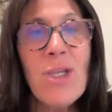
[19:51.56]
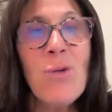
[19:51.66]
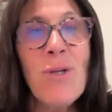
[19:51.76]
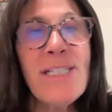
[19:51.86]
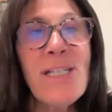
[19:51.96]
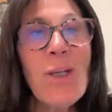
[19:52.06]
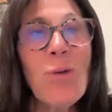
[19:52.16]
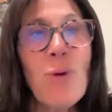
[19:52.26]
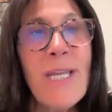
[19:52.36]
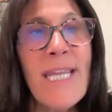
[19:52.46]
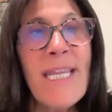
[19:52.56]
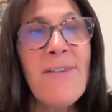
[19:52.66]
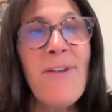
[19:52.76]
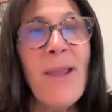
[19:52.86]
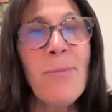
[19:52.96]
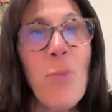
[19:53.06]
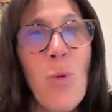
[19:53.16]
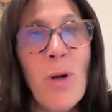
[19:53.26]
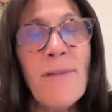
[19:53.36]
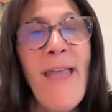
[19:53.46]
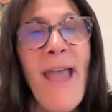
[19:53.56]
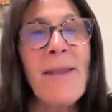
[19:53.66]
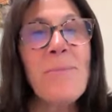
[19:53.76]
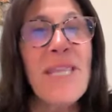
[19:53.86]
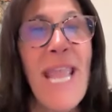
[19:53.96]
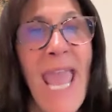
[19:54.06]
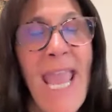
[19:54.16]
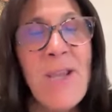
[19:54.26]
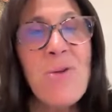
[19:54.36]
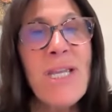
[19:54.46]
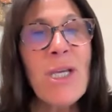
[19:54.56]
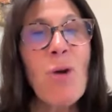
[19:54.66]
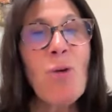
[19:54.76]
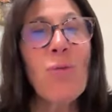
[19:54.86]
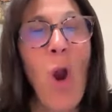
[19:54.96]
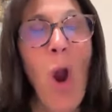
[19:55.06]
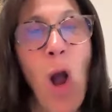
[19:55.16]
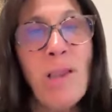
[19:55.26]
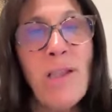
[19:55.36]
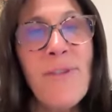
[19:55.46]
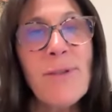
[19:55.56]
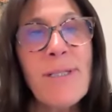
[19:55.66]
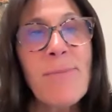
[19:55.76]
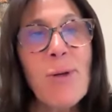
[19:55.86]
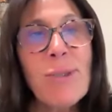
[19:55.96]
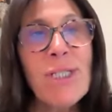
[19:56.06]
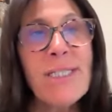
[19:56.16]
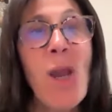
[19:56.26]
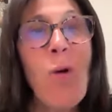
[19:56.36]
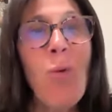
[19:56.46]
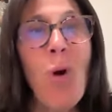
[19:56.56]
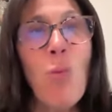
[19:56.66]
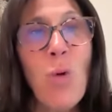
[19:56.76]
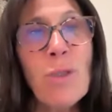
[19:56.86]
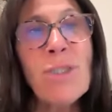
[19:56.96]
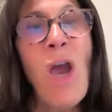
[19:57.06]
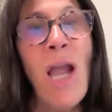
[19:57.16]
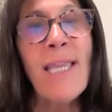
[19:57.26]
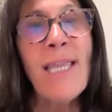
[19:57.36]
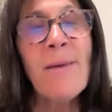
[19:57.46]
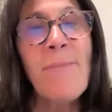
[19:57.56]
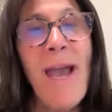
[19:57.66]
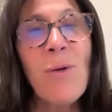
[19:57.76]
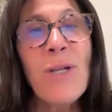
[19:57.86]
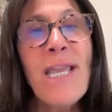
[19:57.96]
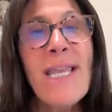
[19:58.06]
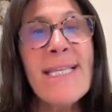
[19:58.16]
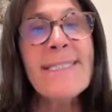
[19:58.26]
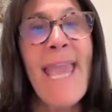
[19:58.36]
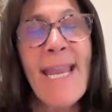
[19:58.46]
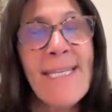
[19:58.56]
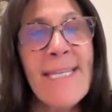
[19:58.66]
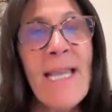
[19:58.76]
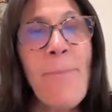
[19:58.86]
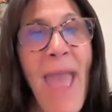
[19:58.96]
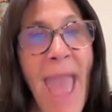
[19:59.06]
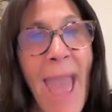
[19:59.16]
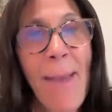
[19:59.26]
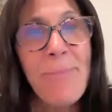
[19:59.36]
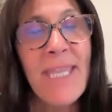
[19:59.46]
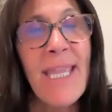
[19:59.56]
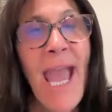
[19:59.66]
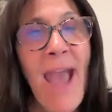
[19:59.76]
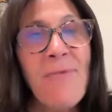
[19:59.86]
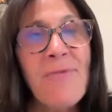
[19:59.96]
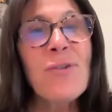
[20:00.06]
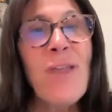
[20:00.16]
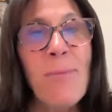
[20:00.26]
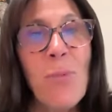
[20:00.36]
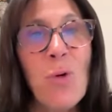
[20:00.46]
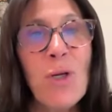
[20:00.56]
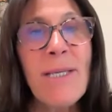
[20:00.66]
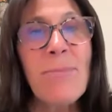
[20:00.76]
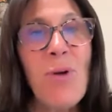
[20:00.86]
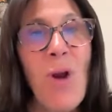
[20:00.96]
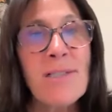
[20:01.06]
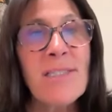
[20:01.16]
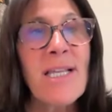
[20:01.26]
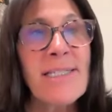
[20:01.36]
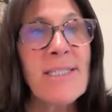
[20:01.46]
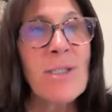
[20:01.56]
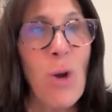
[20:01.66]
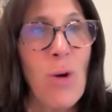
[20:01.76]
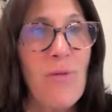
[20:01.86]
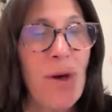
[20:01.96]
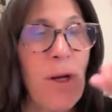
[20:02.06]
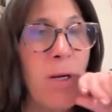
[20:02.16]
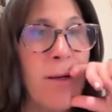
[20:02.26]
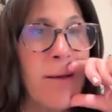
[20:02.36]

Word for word: No. You need to grieve and mourn that and be angry and go through all of those emotions. What we're talking about is ending up happy after that mourning process is over.